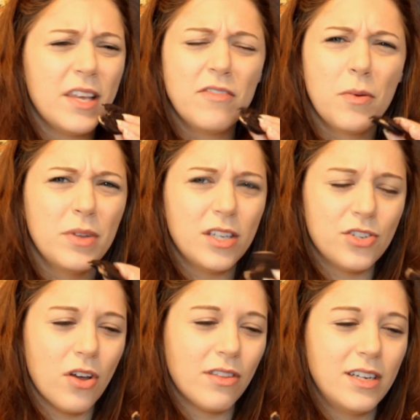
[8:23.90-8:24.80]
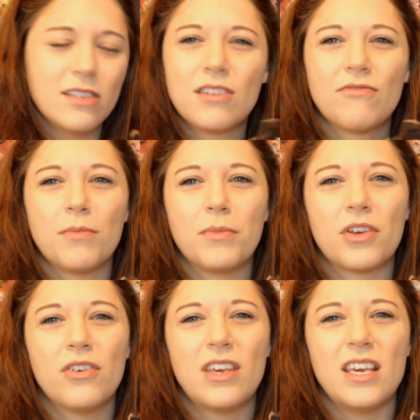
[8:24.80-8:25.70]
Even with the chocolate addition from the
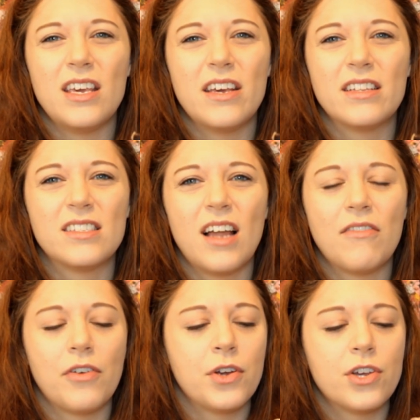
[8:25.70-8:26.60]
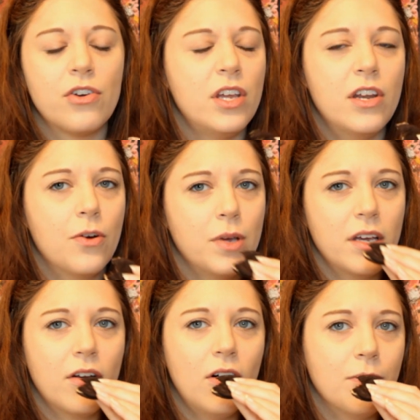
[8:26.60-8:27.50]
cookie, it's not very cookie
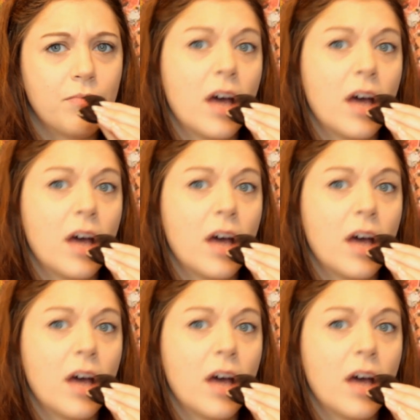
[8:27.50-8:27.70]
doughy at all.